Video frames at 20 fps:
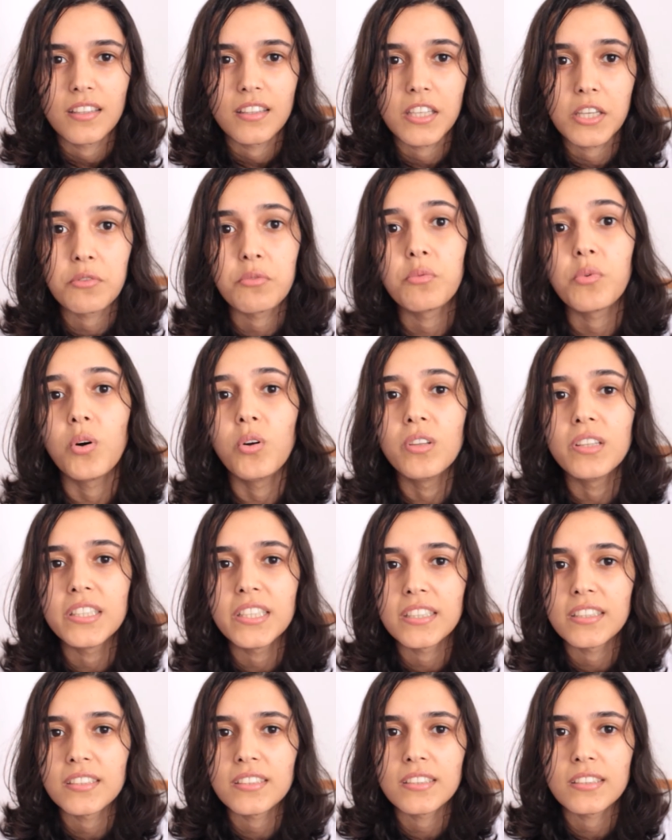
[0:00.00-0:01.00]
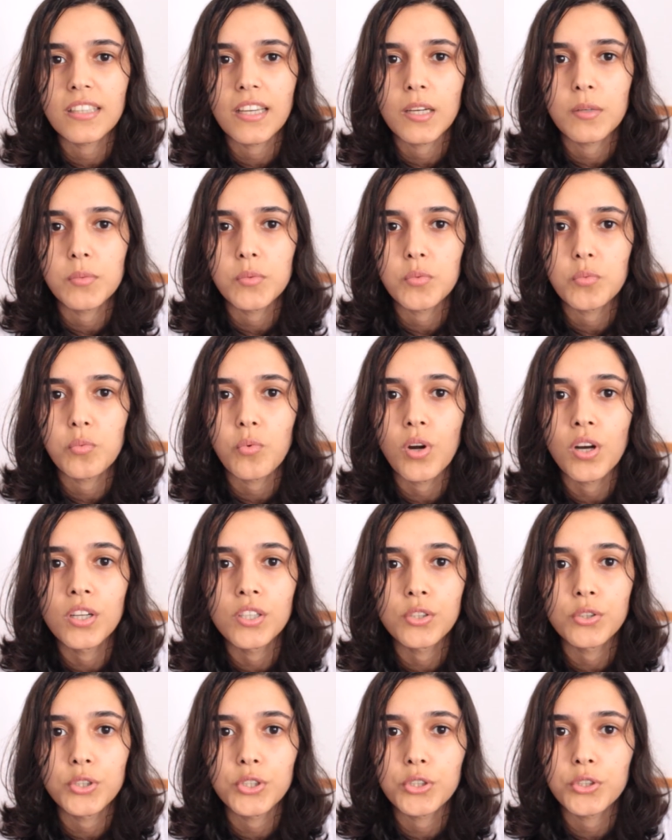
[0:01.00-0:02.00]
they will only accept
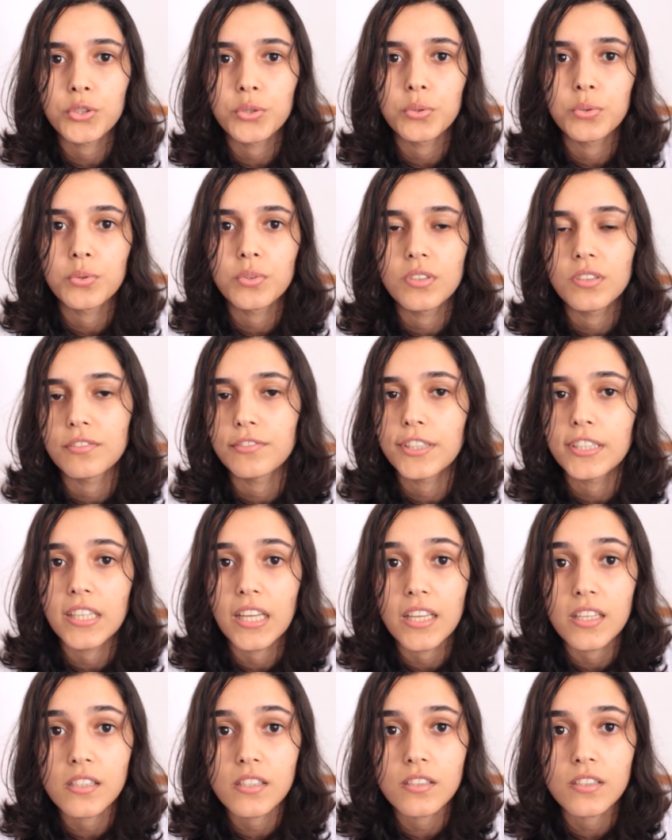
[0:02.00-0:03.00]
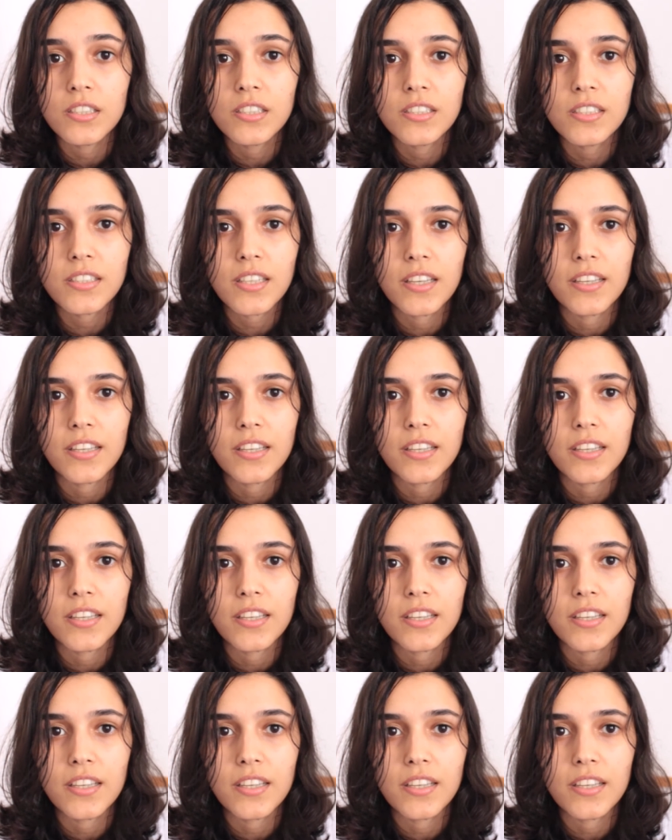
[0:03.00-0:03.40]
1 or 2 different answers,